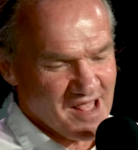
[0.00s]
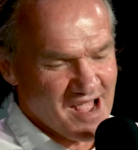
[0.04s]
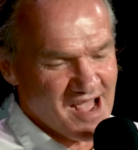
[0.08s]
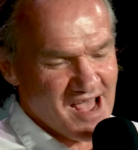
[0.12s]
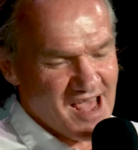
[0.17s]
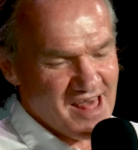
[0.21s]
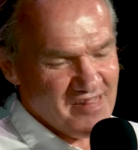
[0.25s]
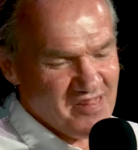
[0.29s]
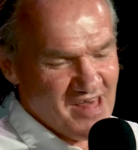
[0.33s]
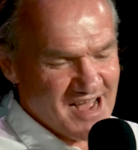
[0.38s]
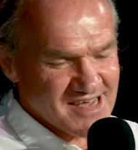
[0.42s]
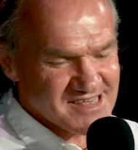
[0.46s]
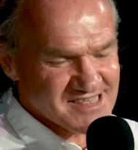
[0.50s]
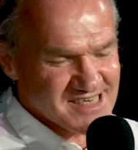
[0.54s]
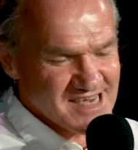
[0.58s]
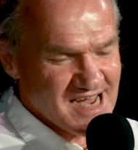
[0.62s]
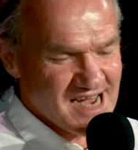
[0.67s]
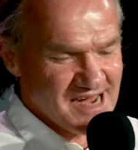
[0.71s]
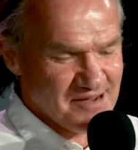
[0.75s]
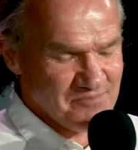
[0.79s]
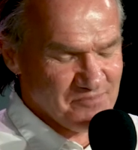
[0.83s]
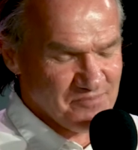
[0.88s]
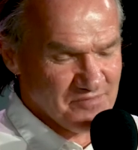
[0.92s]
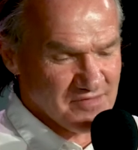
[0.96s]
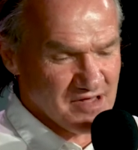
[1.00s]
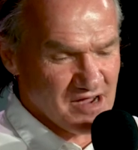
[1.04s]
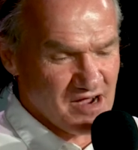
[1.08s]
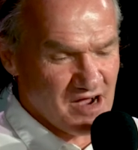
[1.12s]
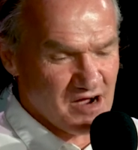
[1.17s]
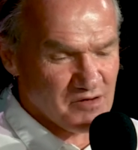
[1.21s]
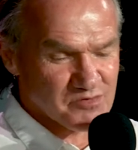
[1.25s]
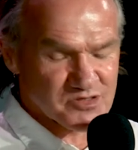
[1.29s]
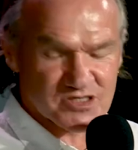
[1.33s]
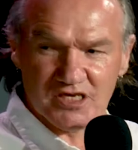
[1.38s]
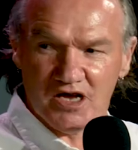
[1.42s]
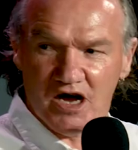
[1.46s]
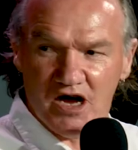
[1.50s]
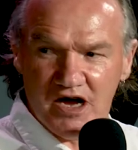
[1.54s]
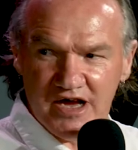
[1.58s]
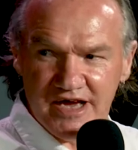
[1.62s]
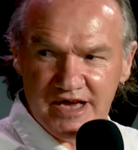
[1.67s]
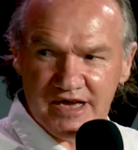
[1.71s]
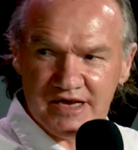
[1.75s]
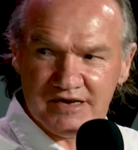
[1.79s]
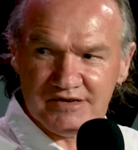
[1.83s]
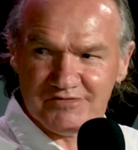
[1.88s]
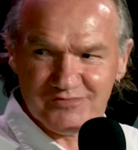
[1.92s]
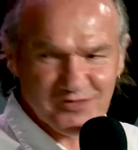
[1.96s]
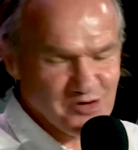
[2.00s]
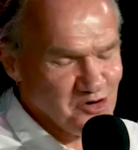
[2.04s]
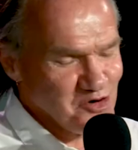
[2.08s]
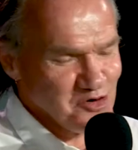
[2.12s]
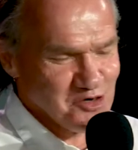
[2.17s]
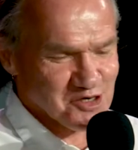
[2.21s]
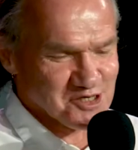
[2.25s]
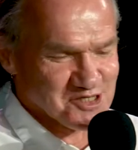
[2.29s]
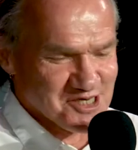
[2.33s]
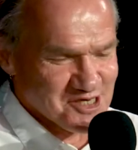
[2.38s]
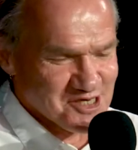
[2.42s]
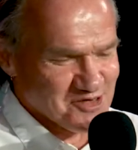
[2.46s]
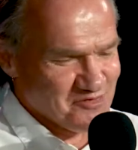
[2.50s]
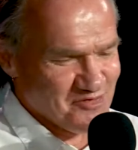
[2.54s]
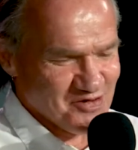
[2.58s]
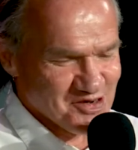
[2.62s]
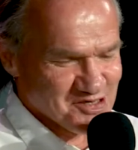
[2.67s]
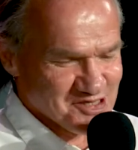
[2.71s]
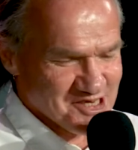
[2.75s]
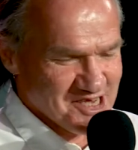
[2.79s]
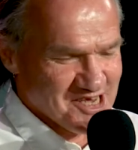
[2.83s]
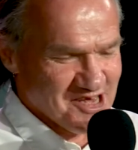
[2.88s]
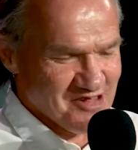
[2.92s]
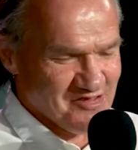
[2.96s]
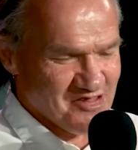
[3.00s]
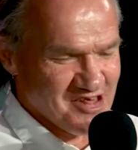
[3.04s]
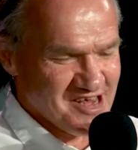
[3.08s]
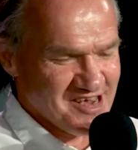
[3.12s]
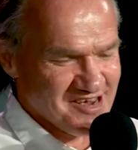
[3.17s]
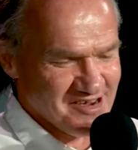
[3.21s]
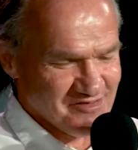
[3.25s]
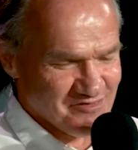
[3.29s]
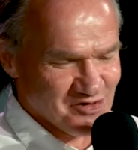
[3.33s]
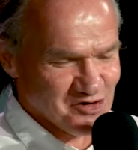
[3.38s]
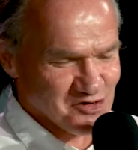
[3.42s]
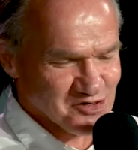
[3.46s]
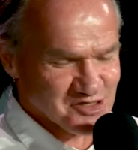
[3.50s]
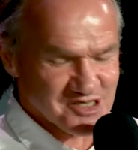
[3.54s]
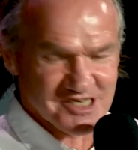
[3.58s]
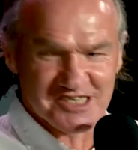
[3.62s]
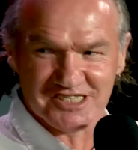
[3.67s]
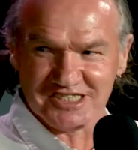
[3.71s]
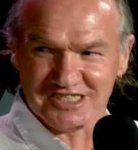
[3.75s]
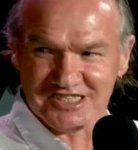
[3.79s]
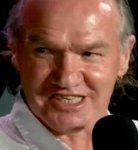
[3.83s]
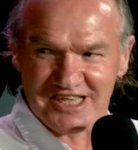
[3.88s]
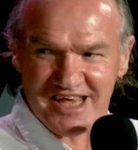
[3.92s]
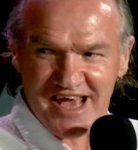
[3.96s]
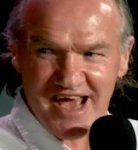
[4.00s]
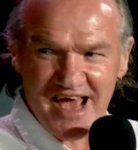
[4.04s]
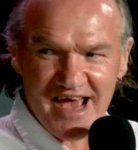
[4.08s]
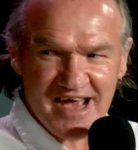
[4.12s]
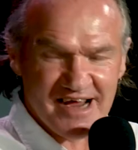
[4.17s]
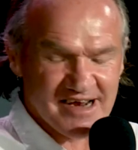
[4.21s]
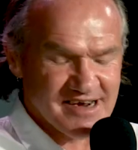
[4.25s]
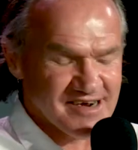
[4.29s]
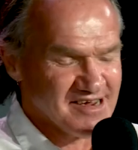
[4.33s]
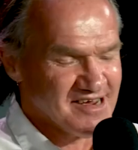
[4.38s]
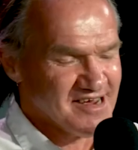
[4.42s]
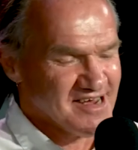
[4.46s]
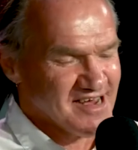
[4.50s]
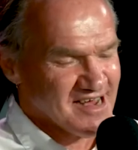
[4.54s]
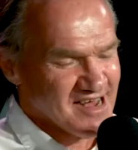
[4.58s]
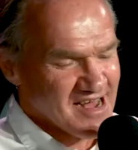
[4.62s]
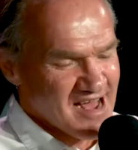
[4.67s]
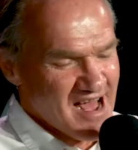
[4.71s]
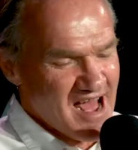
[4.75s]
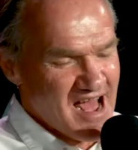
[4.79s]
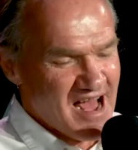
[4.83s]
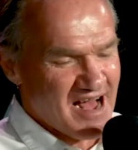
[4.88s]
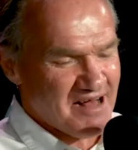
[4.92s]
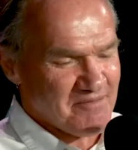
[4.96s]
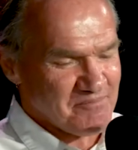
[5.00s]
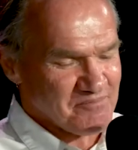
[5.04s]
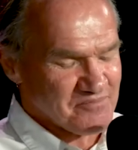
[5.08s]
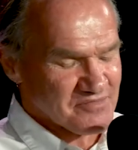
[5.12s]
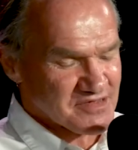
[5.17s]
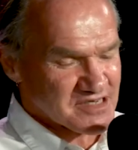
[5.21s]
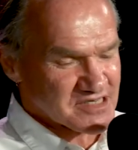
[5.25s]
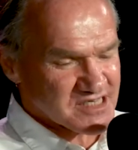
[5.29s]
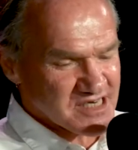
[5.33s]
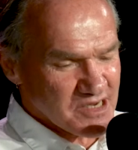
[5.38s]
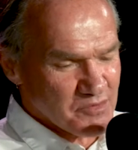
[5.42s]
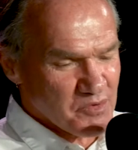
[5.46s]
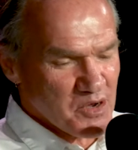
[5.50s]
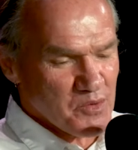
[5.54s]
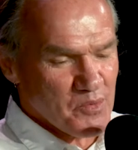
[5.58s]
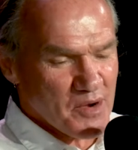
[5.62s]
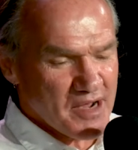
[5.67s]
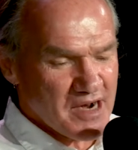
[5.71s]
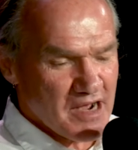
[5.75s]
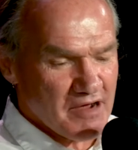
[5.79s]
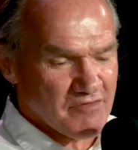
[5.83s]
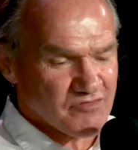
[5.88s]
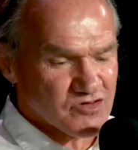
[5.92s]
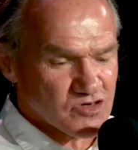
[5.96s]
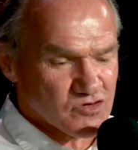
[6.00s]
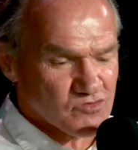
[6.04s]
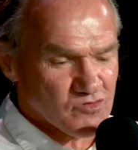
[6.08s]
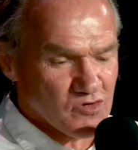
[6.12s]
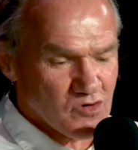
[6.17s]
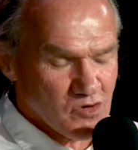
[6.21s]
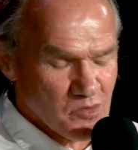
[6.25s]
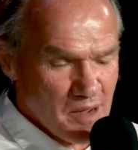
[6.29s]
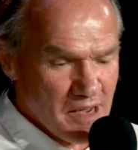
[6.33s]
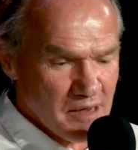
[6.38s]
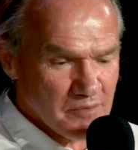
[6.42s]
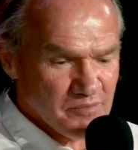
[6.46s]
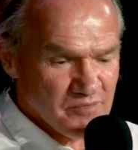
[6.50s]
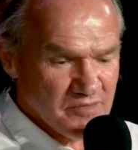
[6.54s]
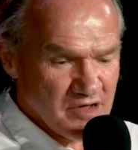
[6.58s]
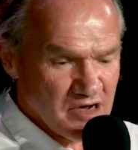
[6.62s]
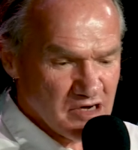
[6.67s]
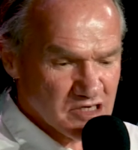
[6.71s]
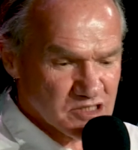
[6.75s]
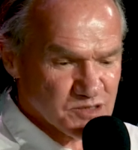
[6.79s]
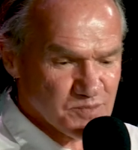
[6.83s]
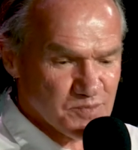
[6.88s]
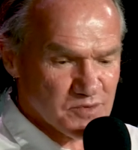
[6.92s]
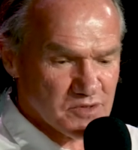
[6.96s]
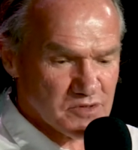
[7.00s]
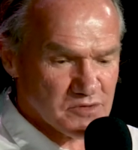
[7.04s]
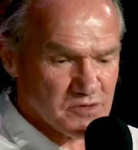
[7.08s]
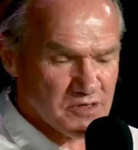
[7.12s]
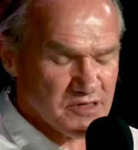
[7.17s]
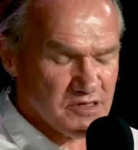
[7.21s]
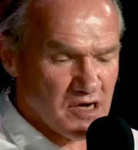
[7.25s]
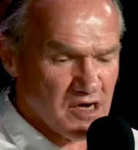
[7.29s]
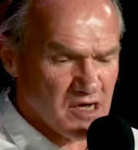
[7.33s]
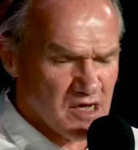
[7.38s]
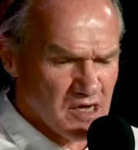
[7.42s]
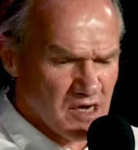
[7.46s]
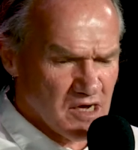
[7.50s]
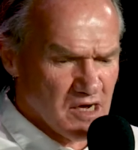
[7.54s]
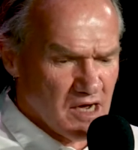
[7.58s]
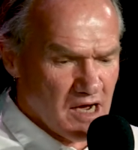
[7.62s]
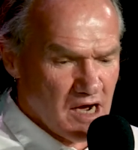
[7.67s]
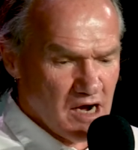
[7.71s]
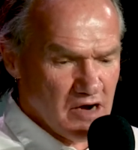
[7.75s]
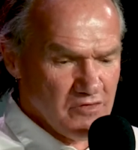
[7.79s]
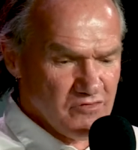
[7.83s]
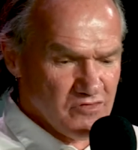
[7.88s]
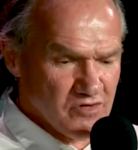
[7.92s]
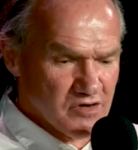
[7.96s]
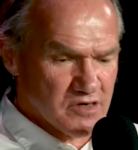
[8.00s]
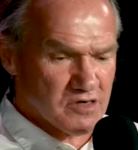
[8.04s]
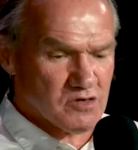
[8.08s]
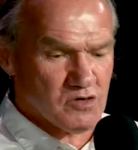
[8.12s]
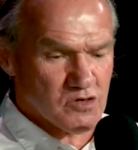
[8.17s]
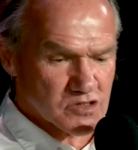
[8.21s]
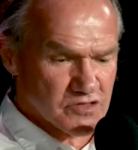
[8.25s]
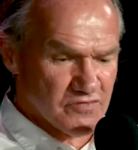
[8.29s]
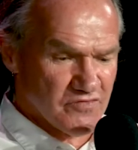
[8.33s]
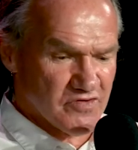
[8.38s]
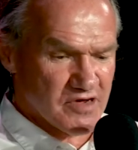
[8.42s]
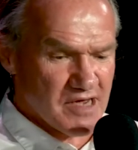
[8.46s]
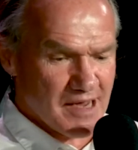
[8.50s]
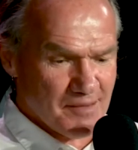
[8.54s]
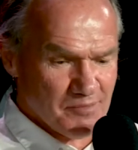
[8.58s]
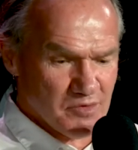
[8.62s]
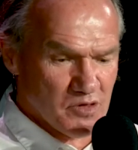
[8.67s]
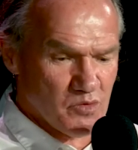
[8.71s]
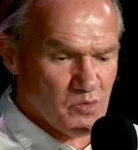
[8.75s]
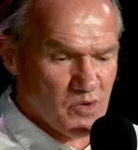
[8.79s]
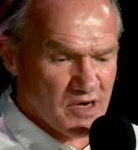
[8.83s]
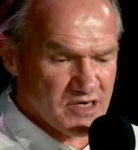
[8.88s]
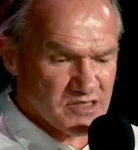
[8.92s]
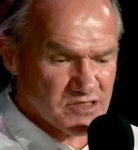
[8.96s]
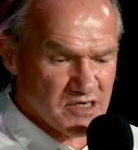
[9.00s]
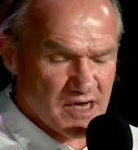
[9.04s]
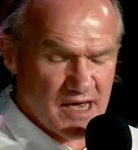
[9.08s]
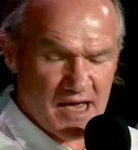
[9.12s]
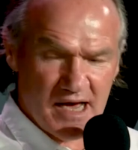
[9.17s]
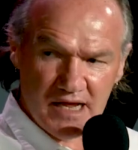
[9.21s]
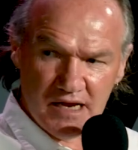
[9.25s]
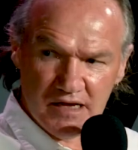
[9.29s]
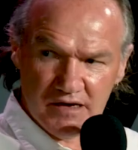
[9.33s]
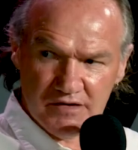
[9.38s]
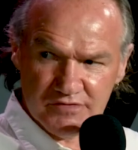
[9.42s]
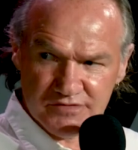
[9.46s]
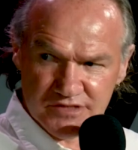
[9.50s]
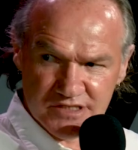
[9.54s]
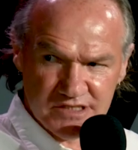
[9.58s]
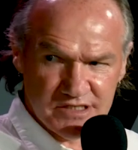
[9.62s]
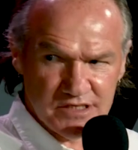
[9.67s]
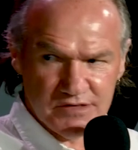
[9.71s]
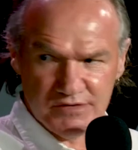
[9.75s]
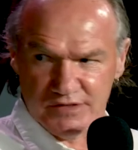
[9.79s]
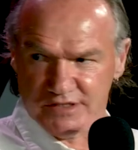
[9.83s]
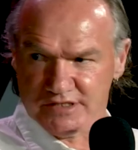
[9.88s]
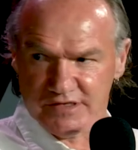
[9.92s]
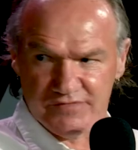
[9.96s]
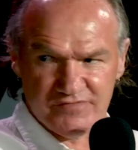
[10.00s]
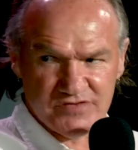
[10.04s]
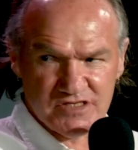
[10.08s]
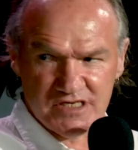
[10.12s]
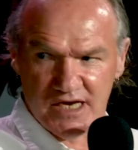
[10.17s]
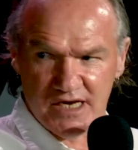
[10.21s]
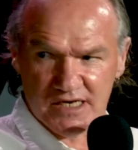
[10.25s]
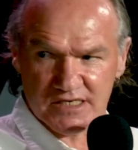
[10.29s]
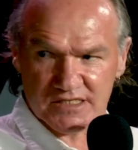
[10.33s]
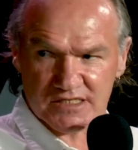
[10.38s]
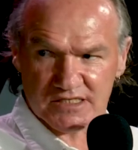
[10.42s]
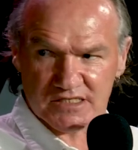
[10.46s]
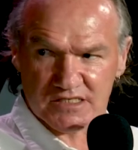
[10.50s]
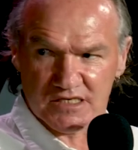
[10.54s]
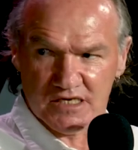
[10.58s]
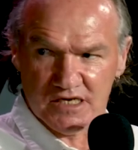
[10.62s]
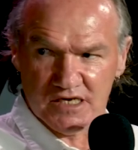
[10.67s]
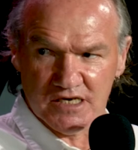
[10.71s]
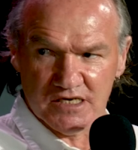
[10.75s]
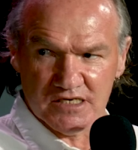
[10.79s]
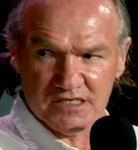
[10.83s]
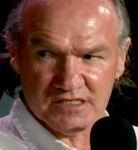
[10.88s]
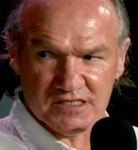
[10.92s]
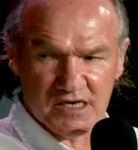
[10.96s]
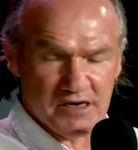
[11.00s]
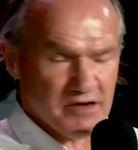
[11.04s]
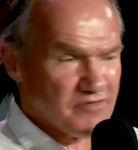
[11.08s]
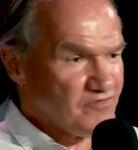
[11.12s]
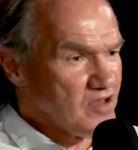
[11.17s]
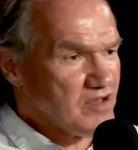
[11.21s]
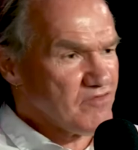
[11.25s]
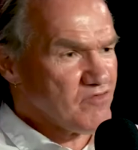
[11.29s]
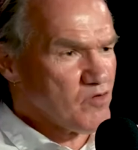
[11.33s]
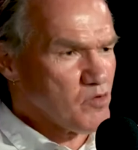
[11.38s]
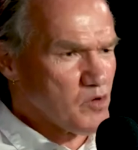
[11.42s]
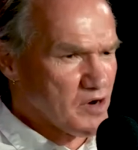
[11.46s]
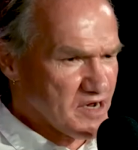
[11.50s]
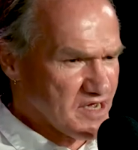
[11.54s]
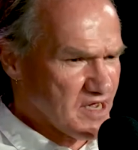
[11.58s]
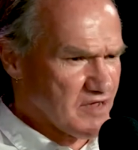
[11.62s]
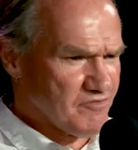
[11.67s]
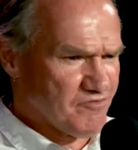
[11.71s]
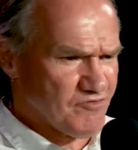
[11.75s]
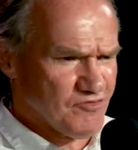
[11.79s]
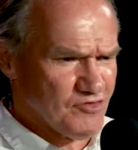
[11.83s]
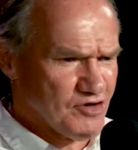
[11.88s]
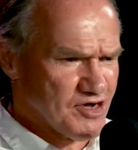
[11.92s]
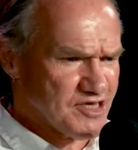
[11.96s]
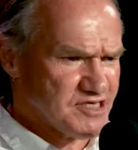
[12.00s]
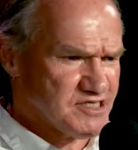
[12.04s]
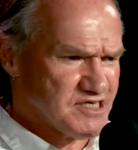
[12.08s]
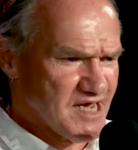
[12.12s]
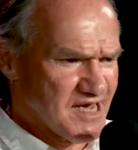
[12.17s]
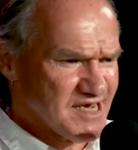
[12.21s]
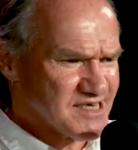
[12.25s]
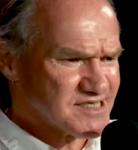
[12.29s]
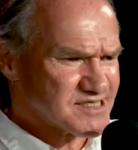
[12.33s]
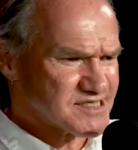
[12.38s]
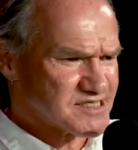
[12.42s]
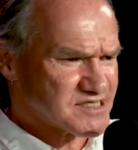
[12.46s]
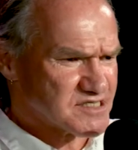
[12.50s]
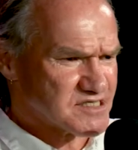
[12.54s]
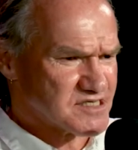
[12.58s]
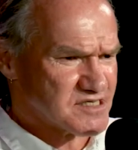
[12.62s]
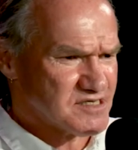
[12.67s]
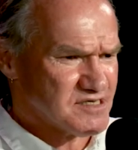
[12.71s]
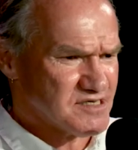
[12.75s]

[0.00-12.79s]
that um, I was dying, of course. It's the first thing you think, of course, this is the end. Yeah. Um, so we went over to Royal Melbourne Hospital, and uh, over the course of a couple of weeks I had a series of tests. So if you ever want to get free tests,